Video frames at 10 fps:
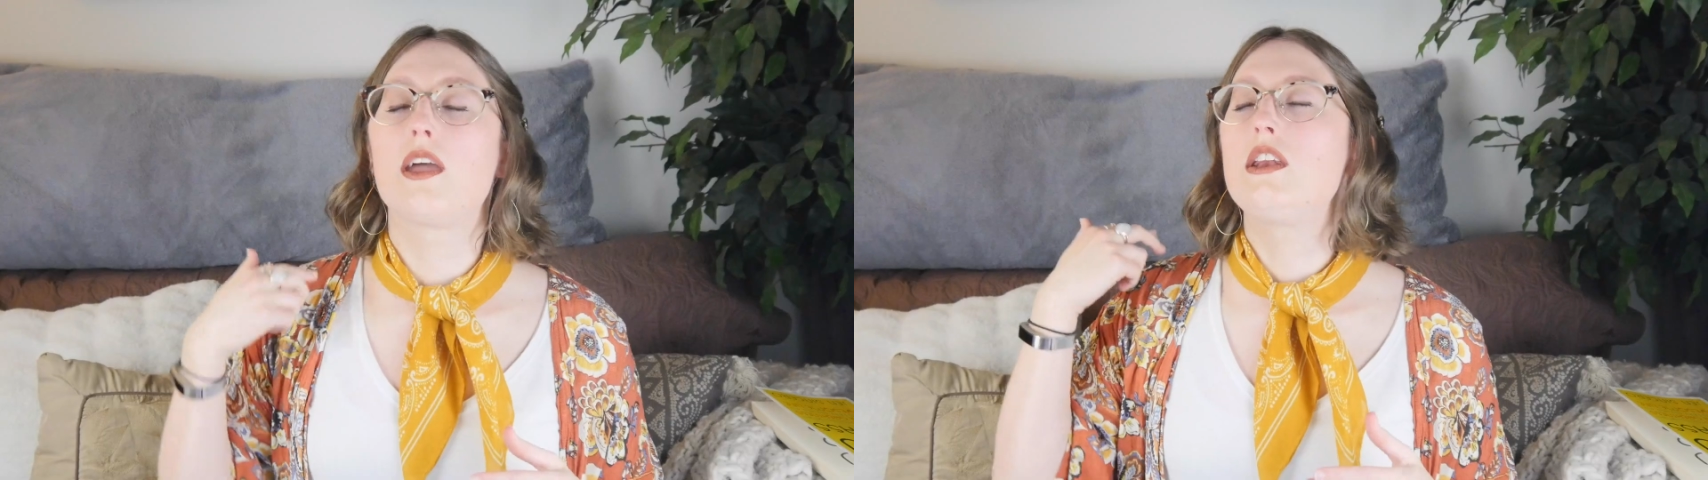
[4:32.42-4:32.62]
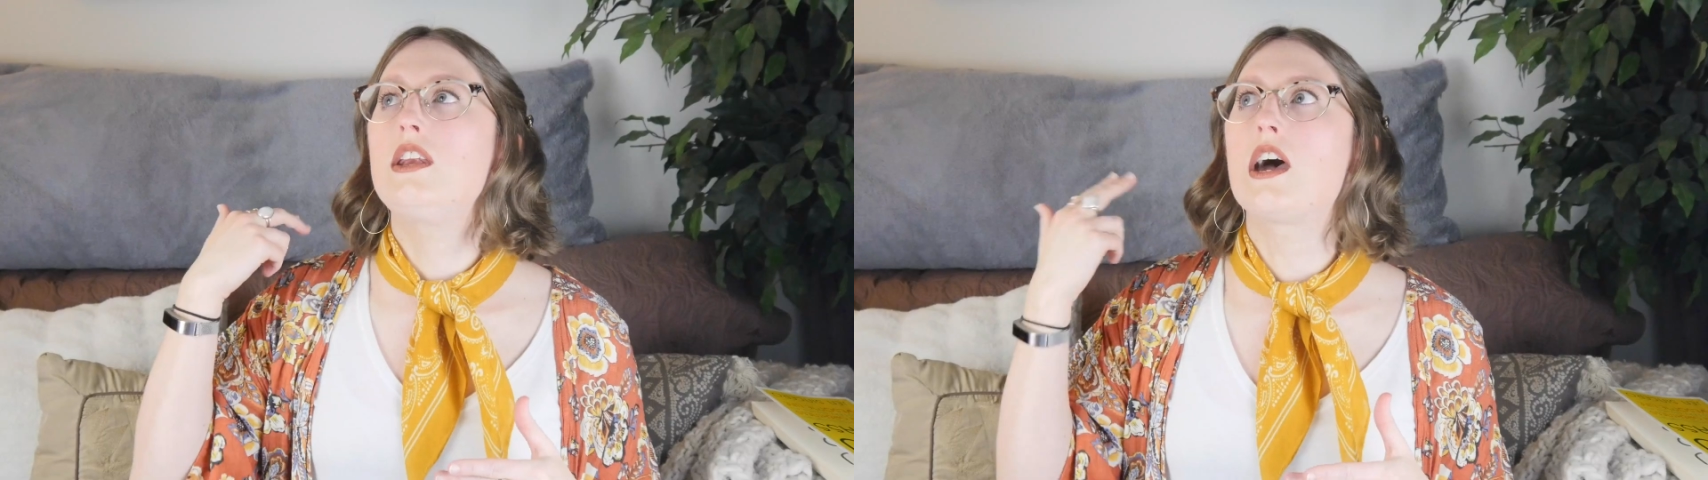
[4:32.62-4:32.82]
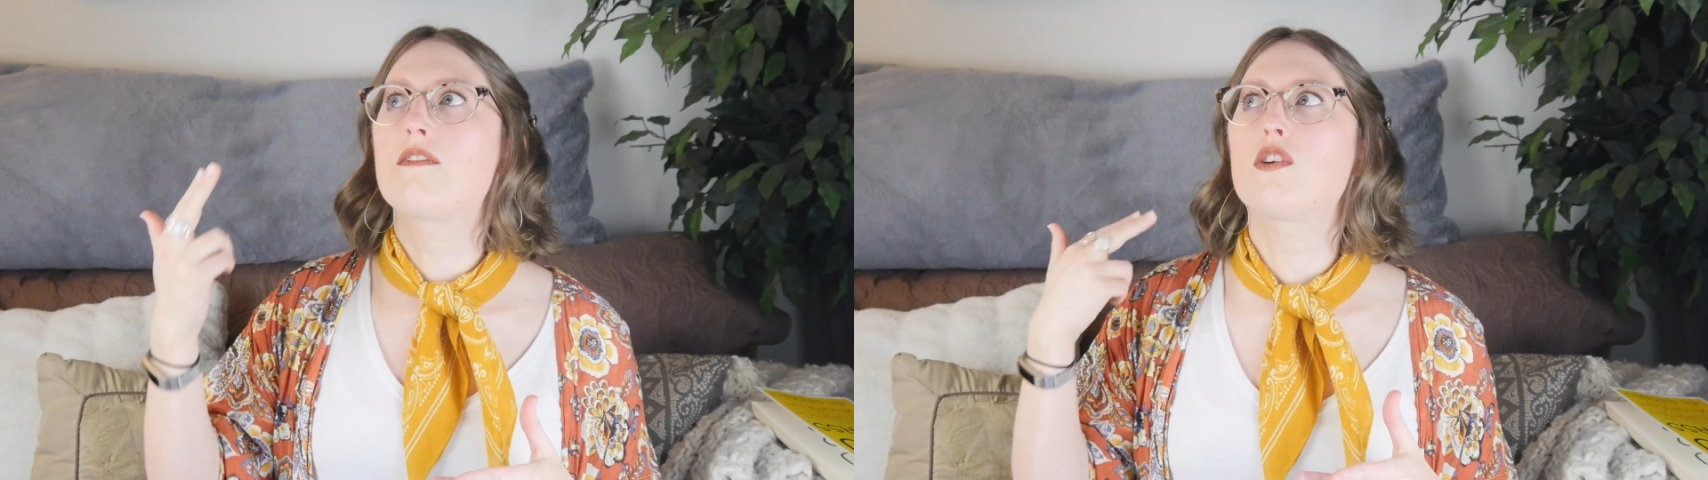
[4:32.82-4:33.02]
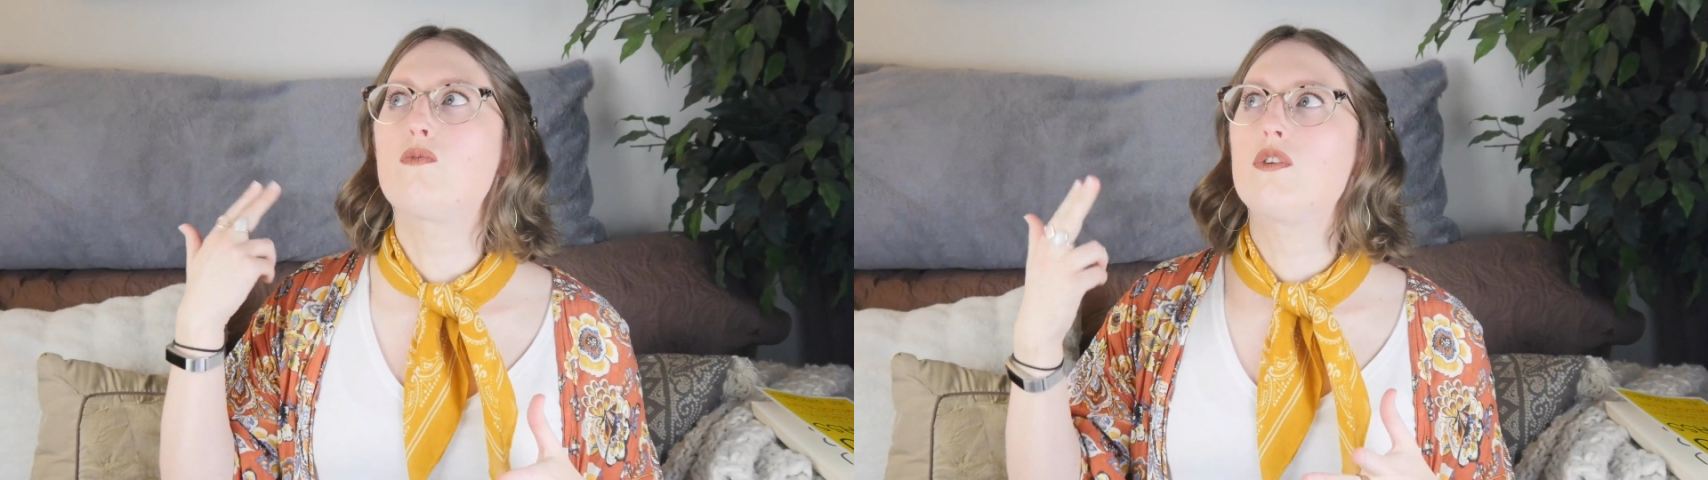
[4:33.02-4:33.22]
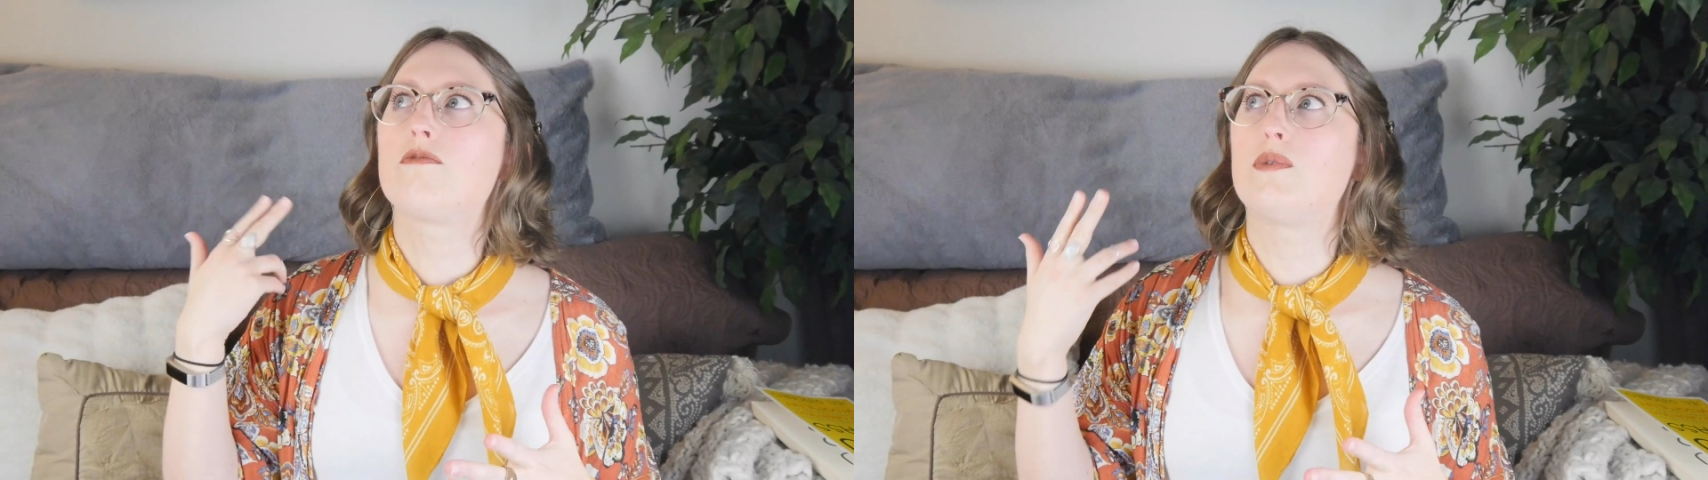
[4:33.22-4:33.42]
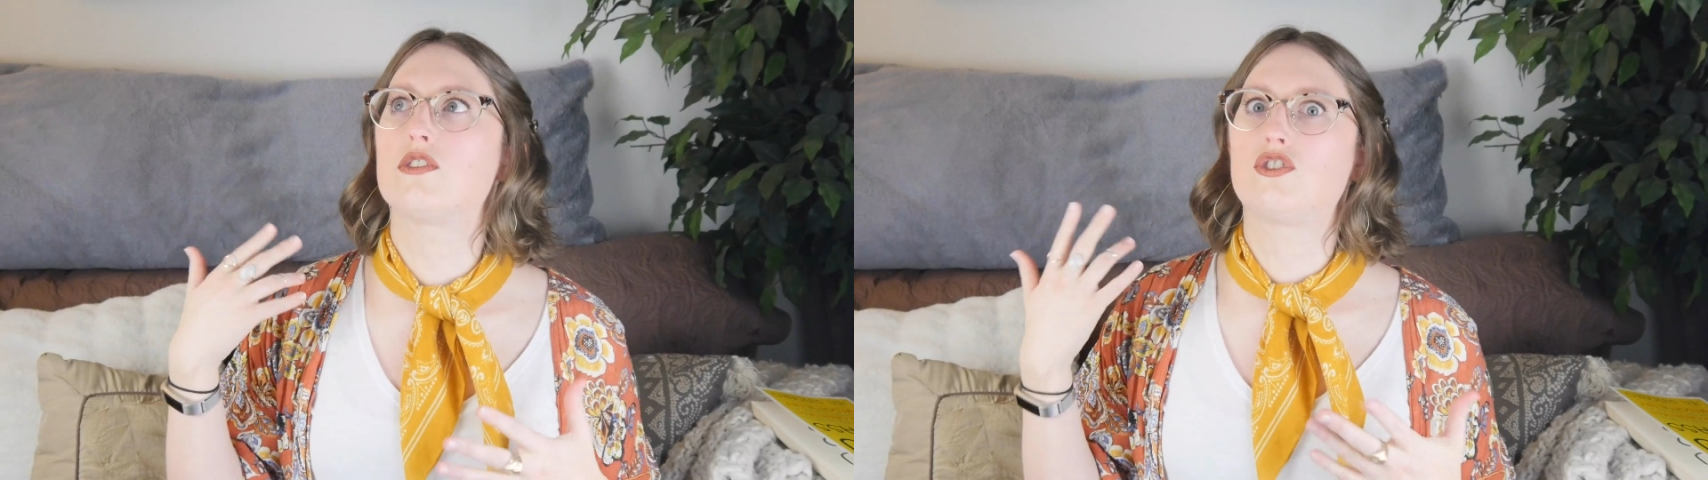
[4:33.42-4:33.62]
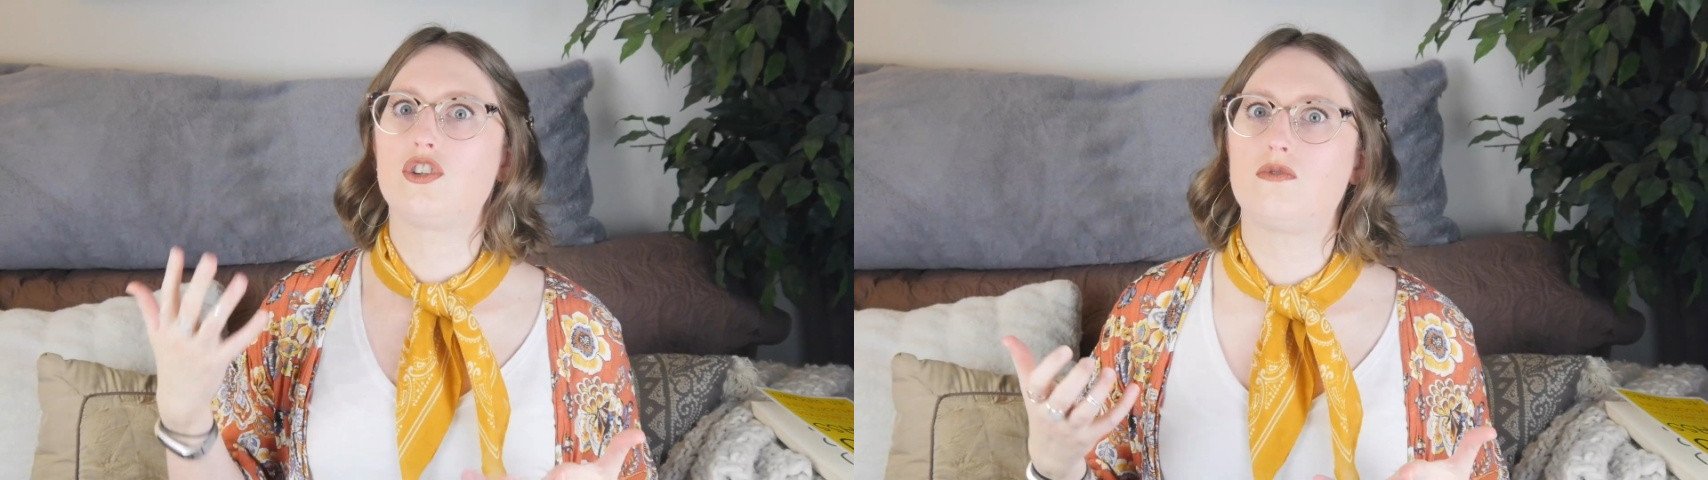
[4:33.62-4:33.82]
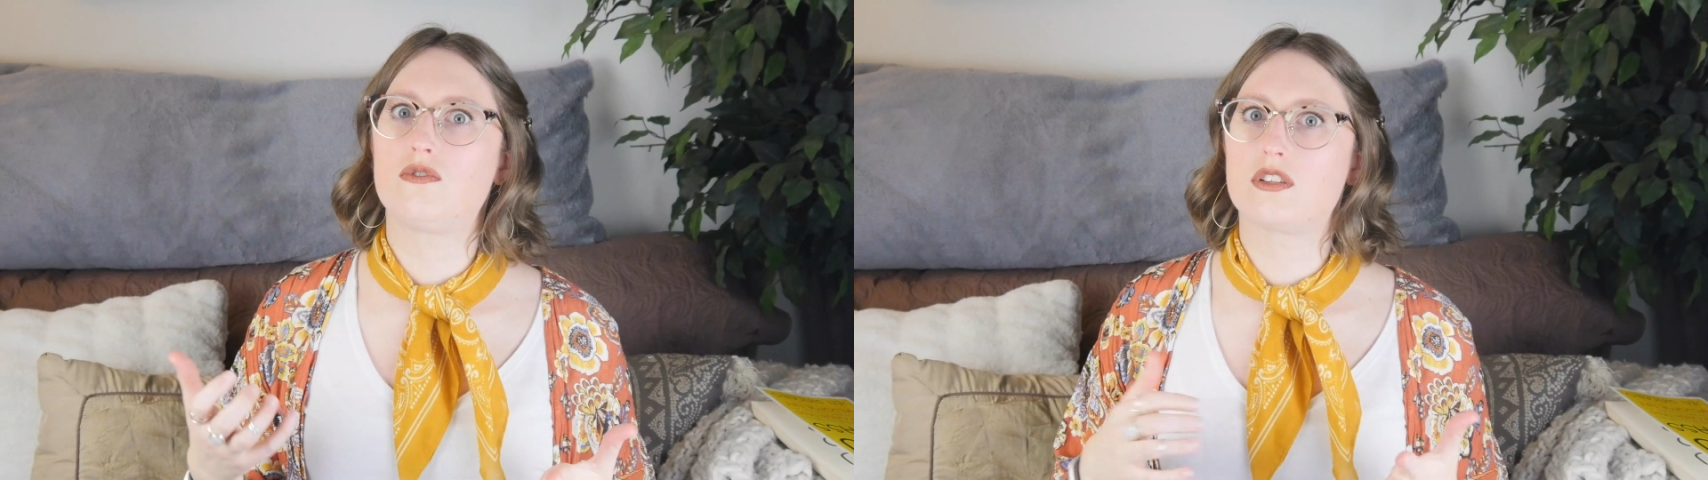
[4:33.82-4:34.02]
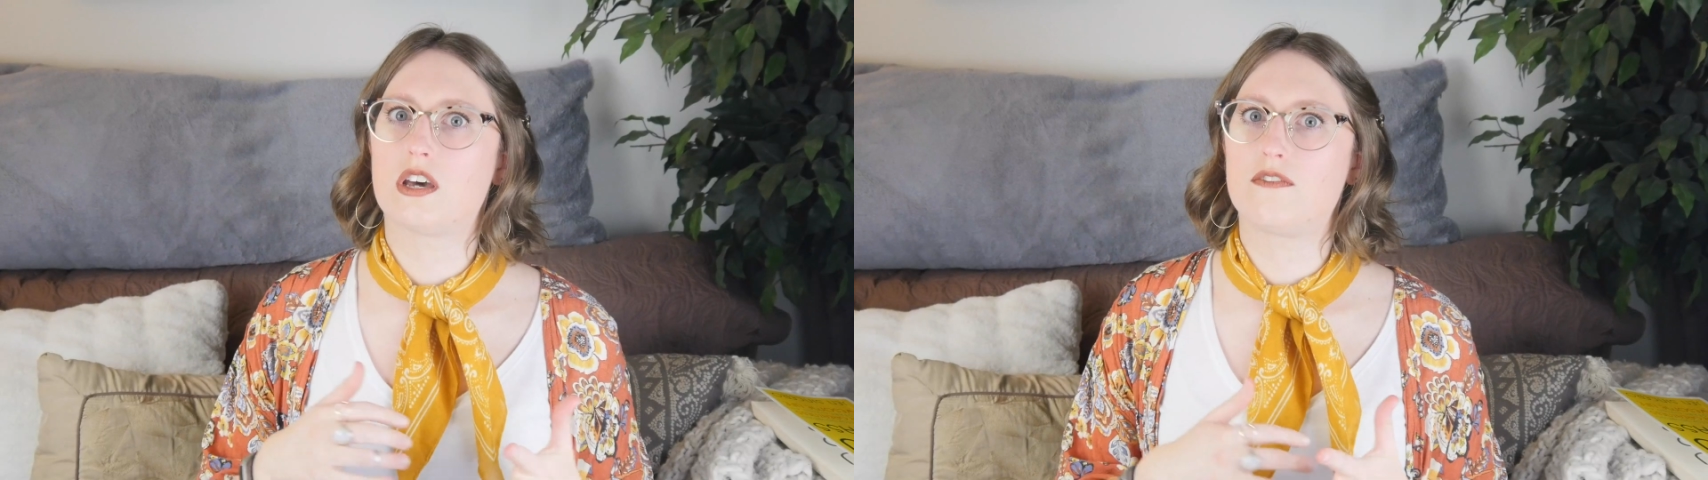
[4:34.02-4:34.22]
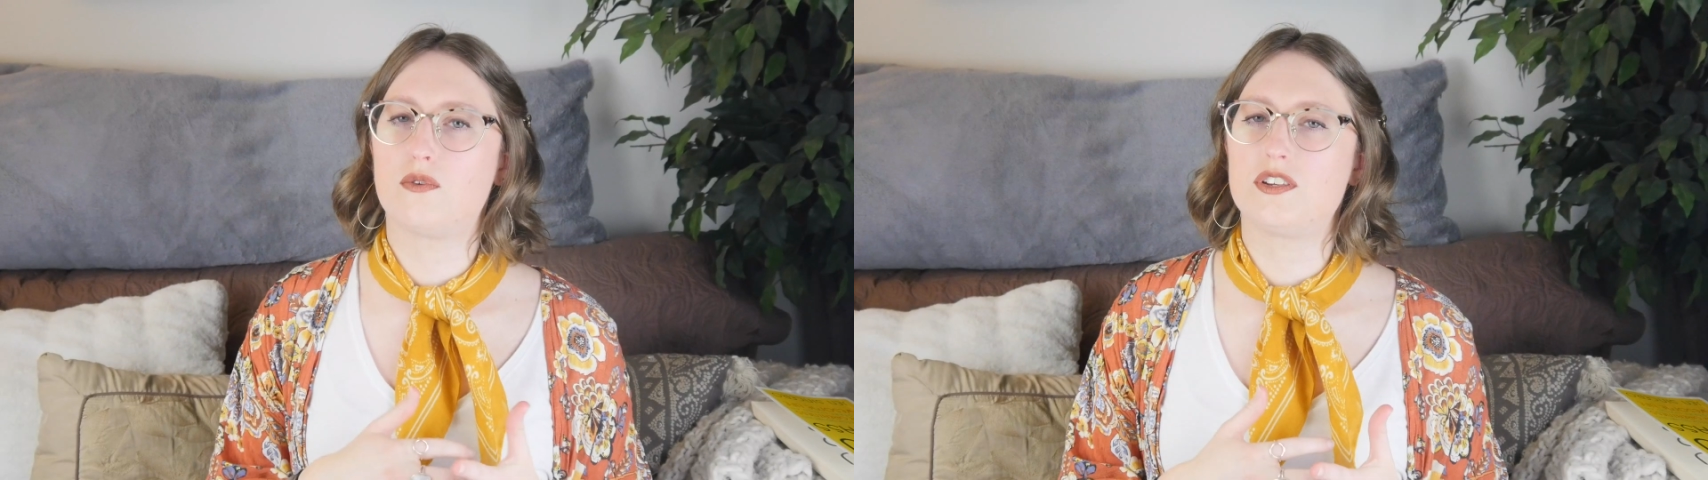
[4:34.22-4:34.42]
I never would have been attuned to
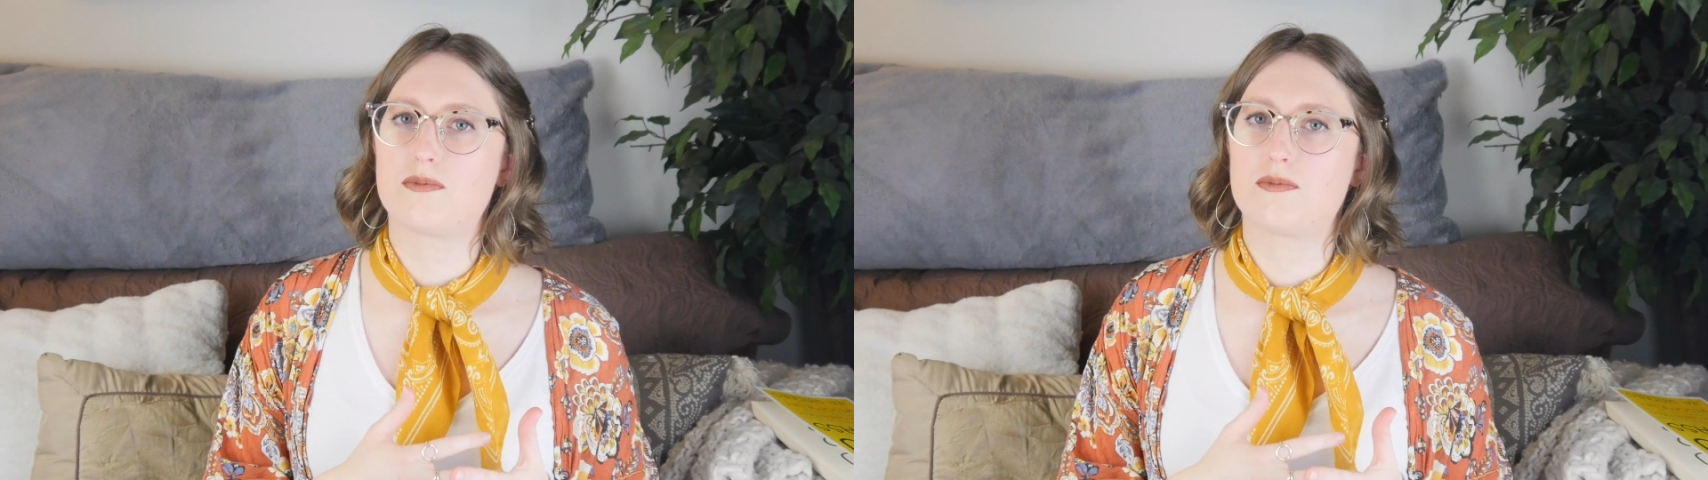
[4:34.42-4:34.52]
that voice